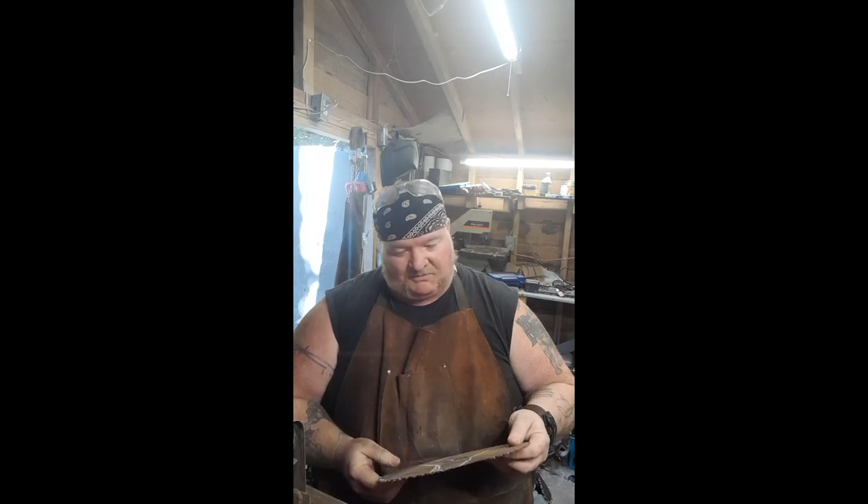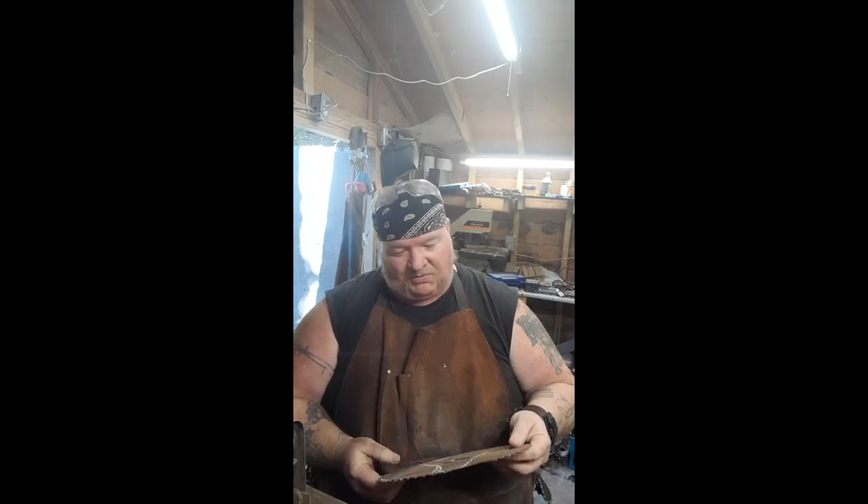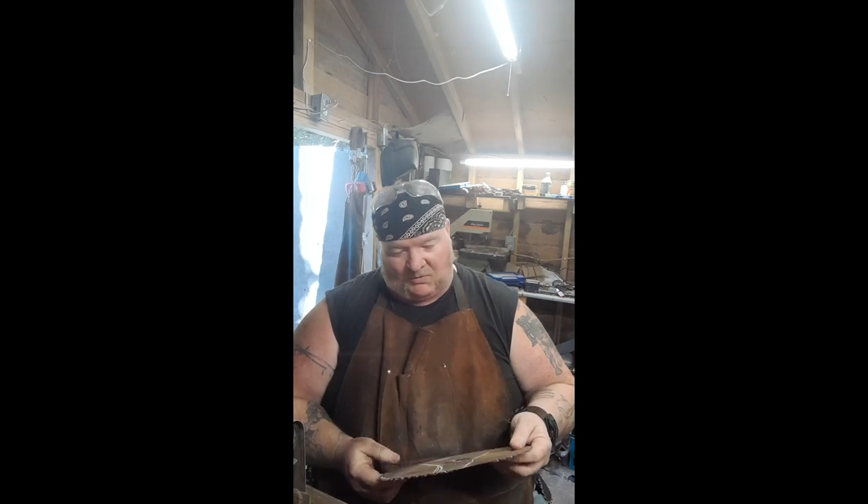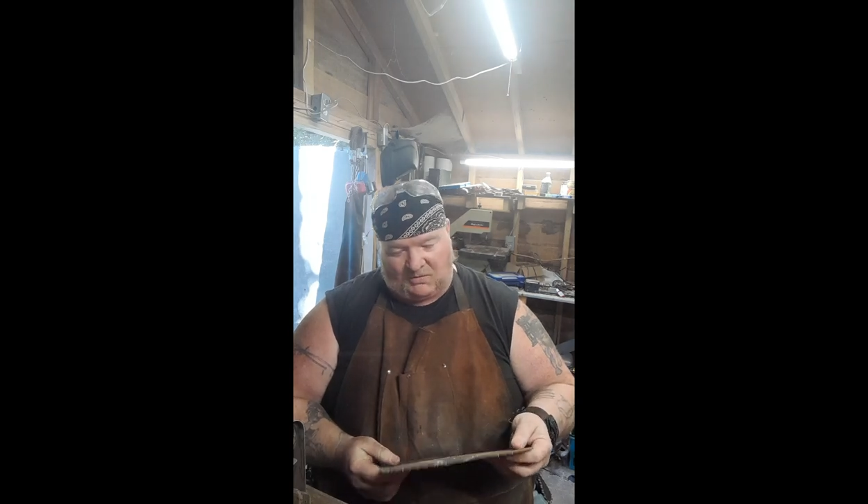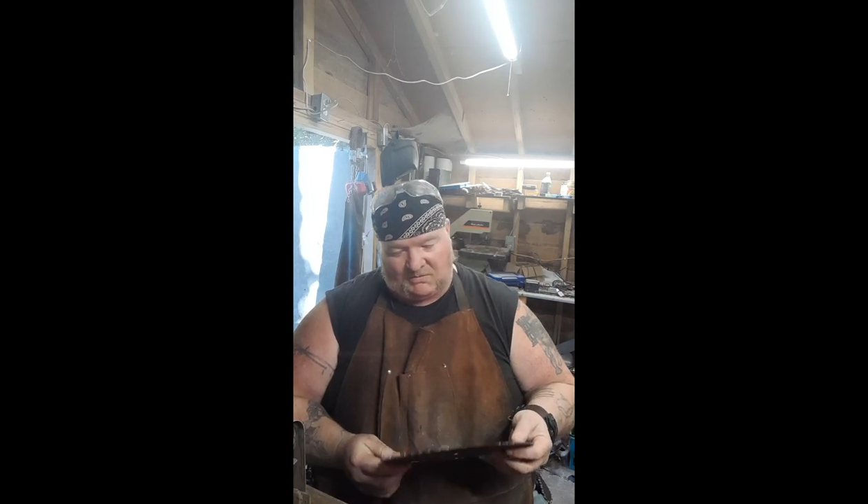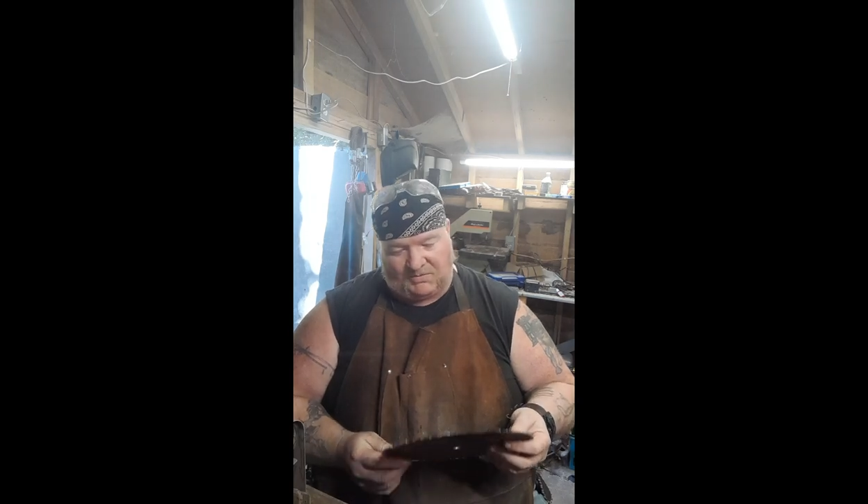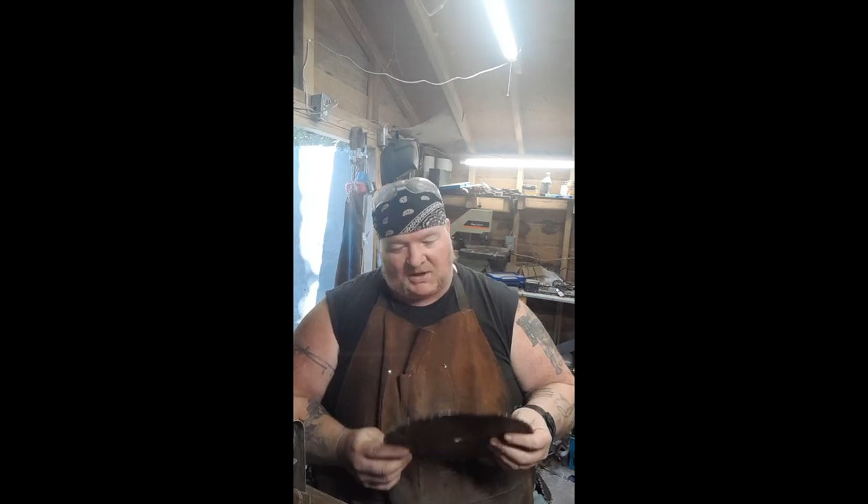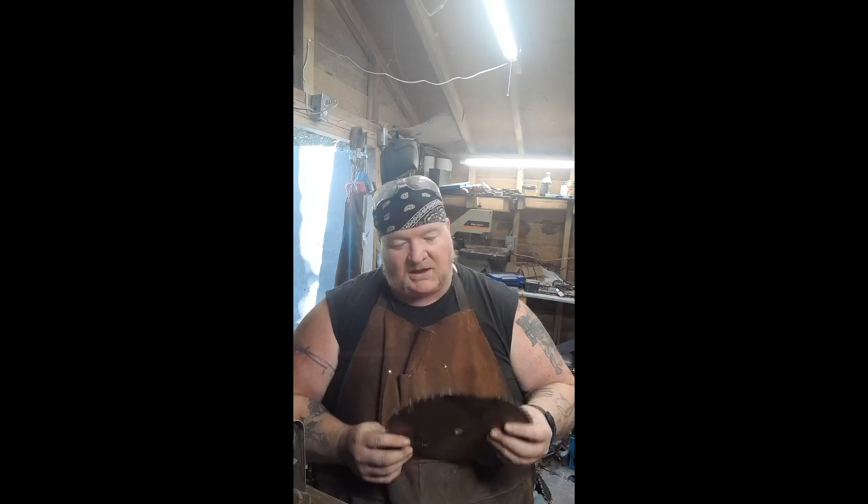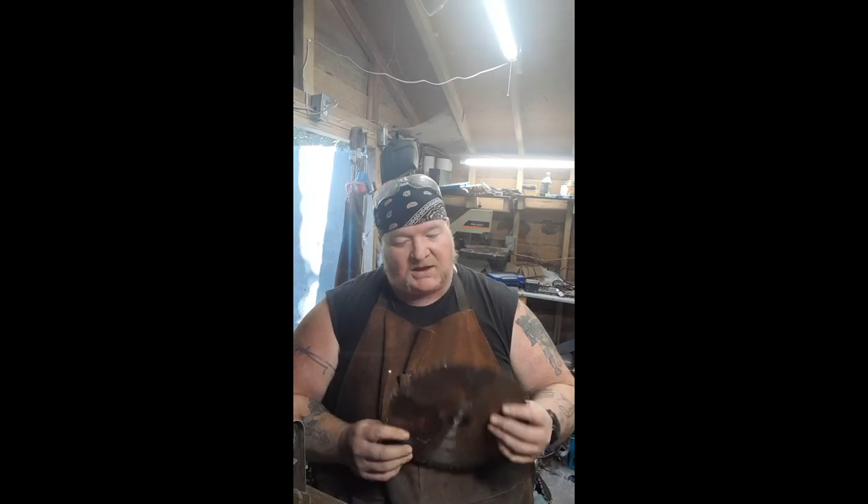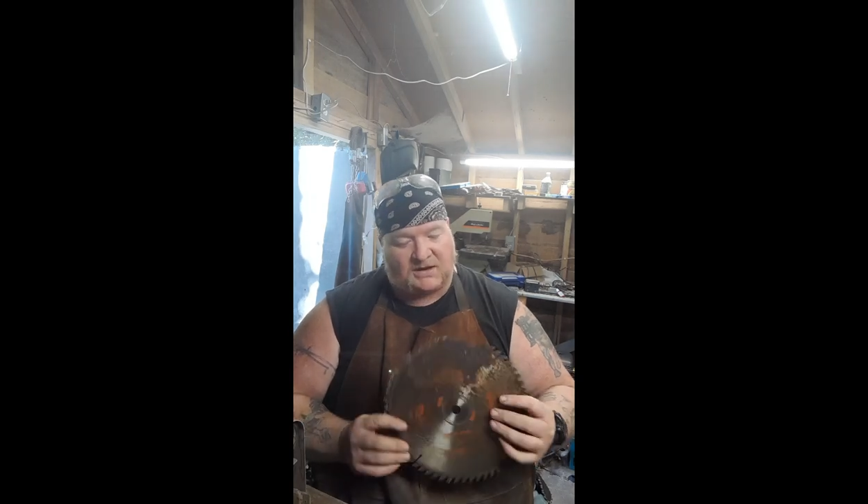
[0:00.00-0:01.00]
poor
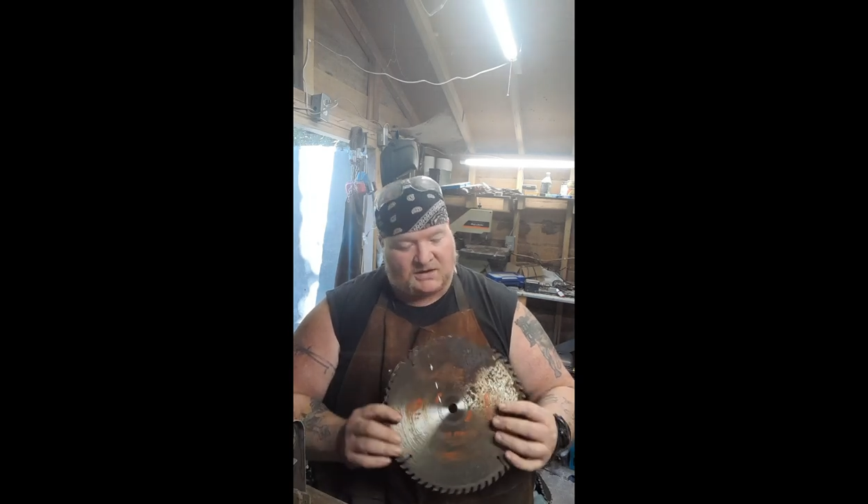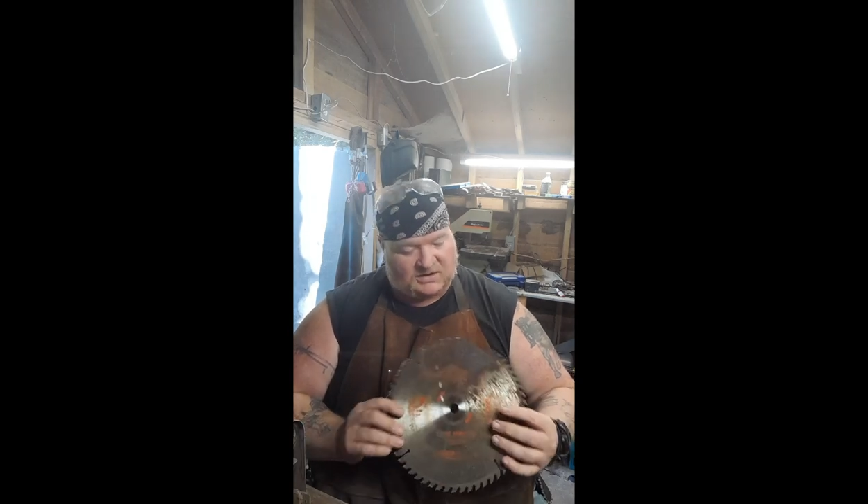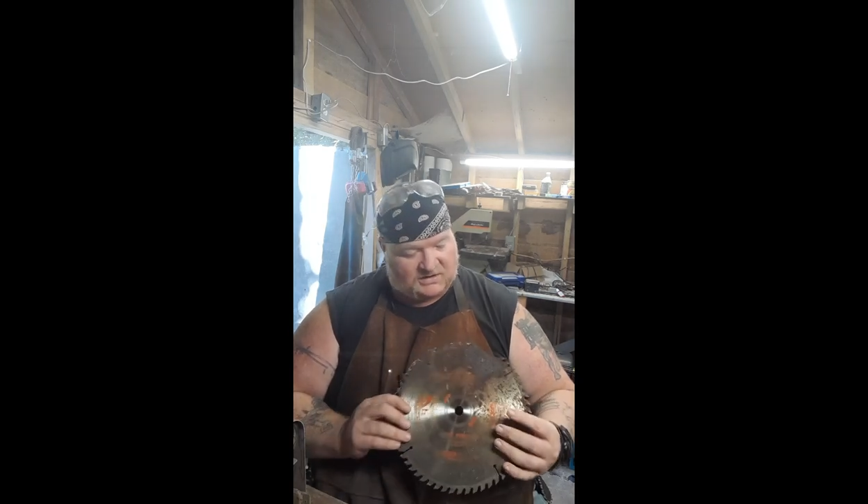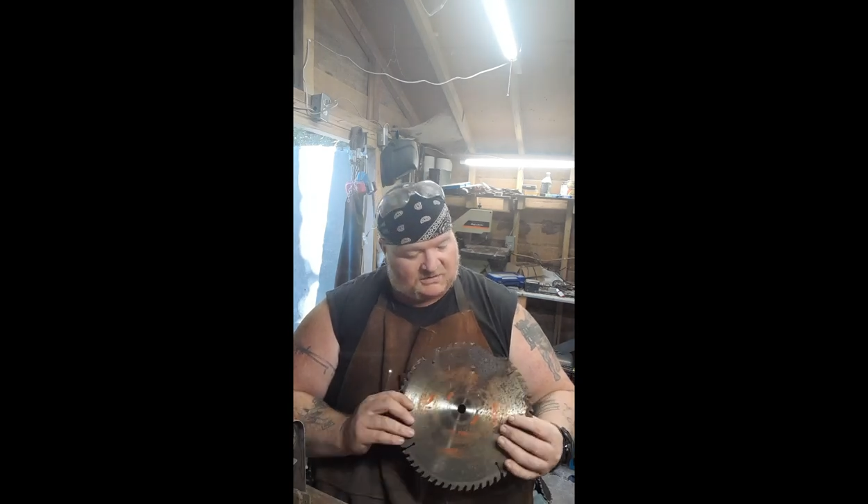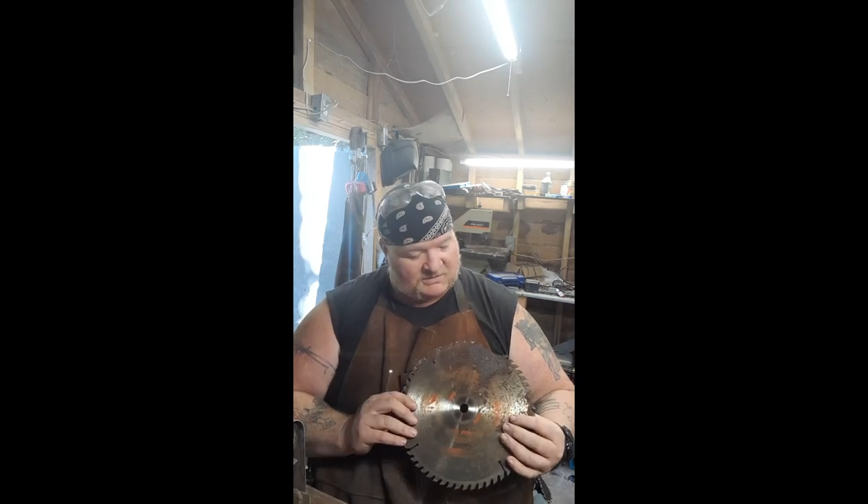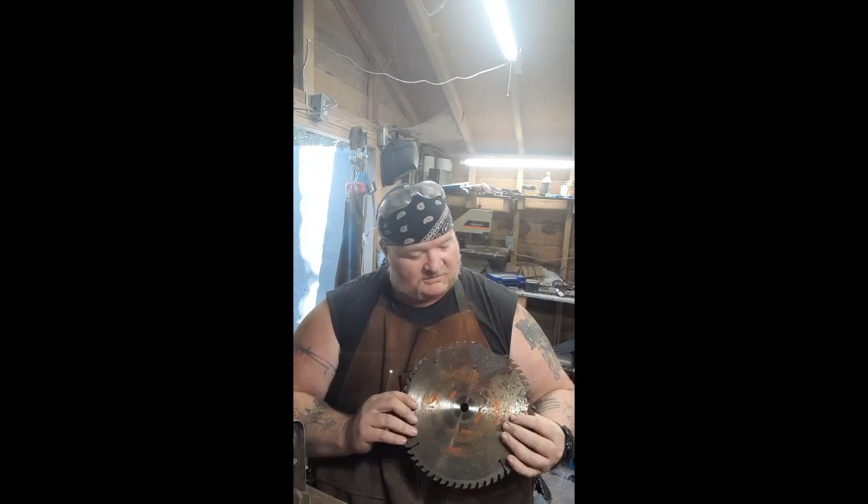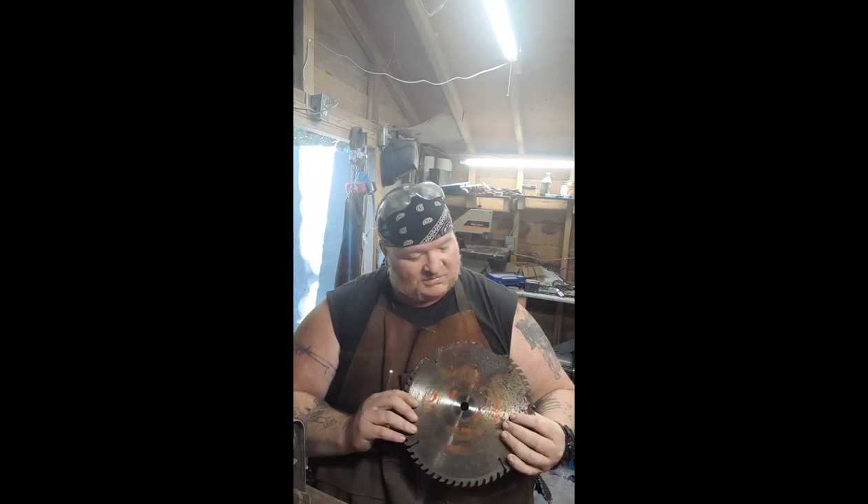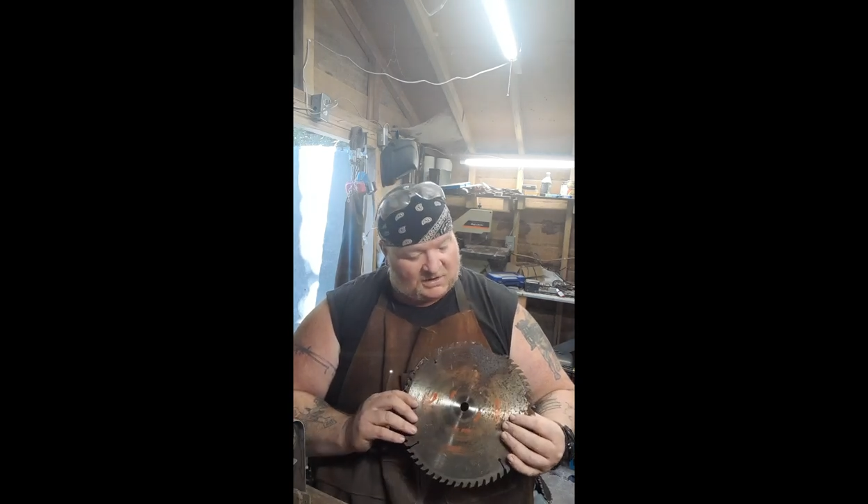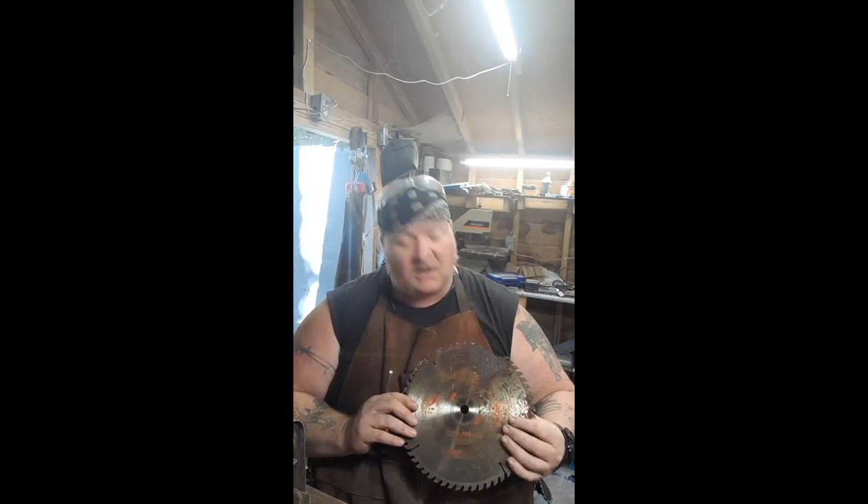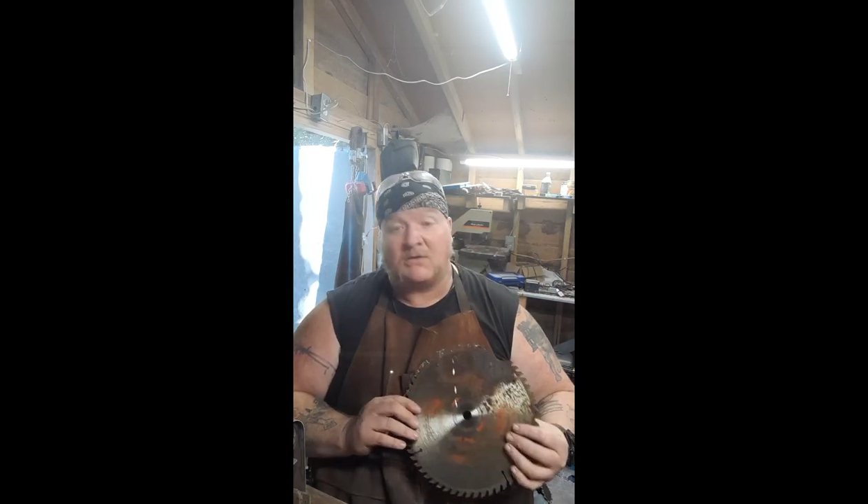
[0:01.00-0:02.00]
blade
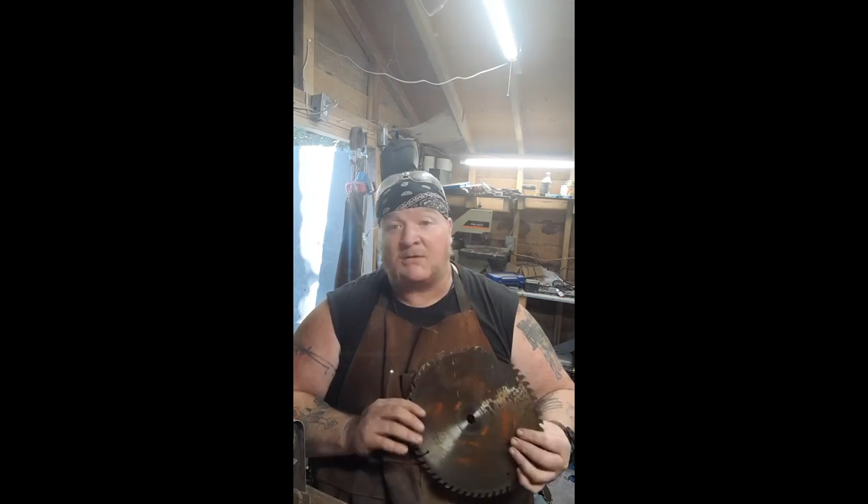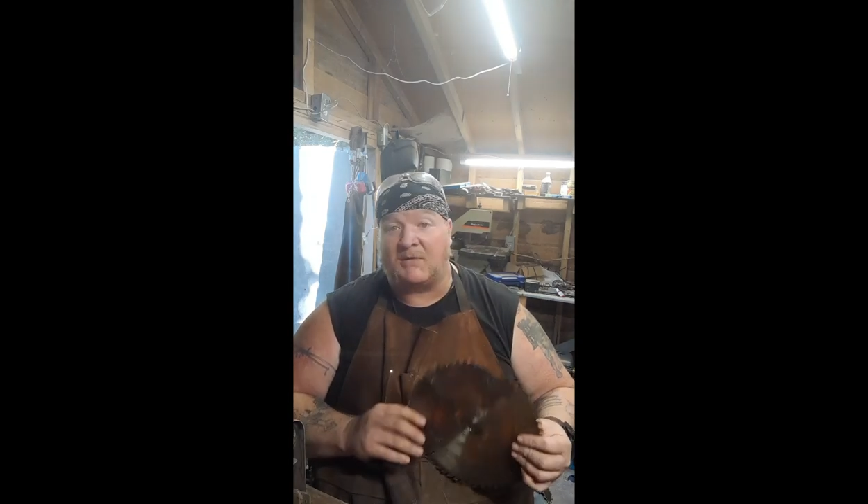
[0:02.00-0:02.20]
belonged